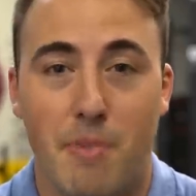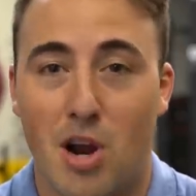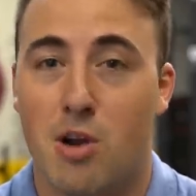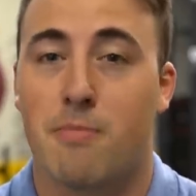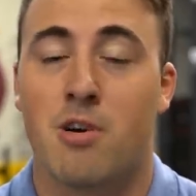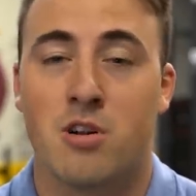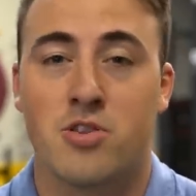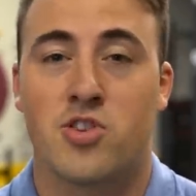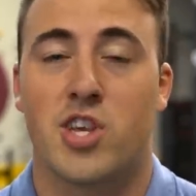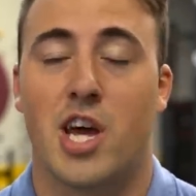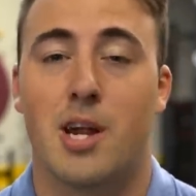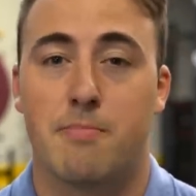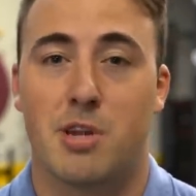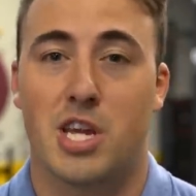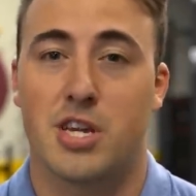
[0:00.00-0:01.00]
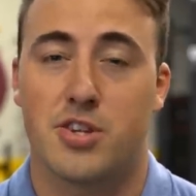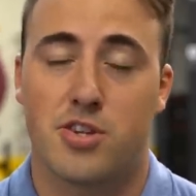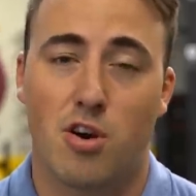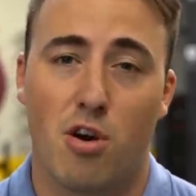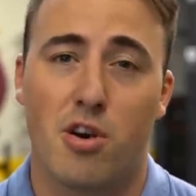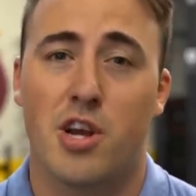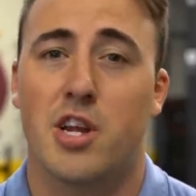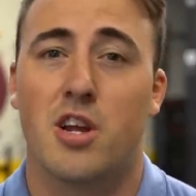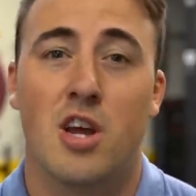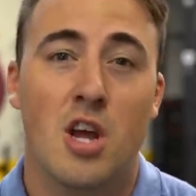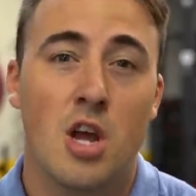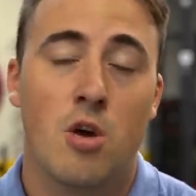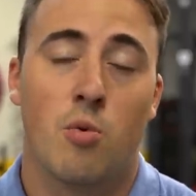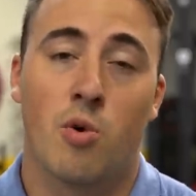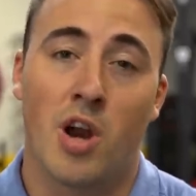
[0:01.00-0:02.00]
bare bones setup to get started.
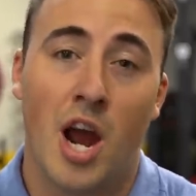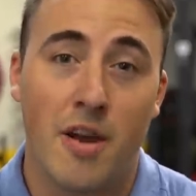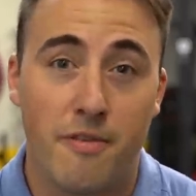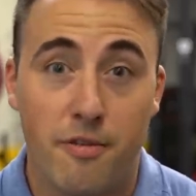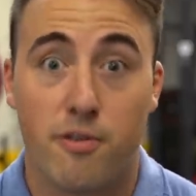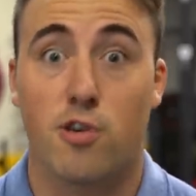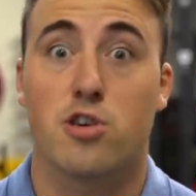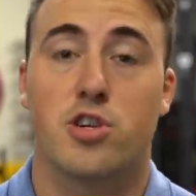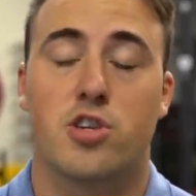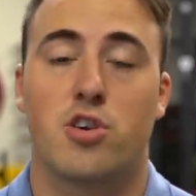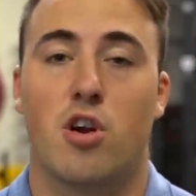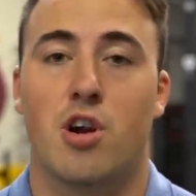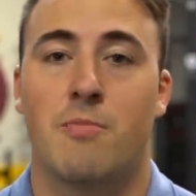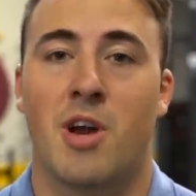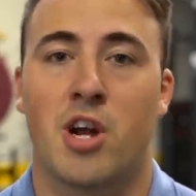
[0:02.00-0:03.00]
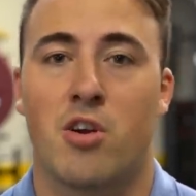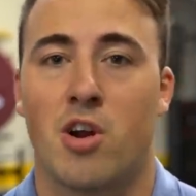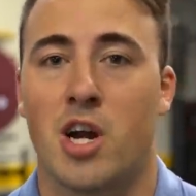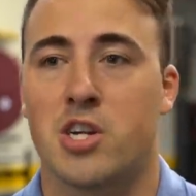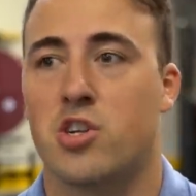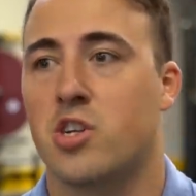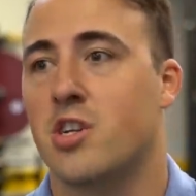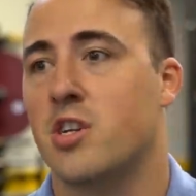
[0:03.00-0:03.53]
When I first started my garage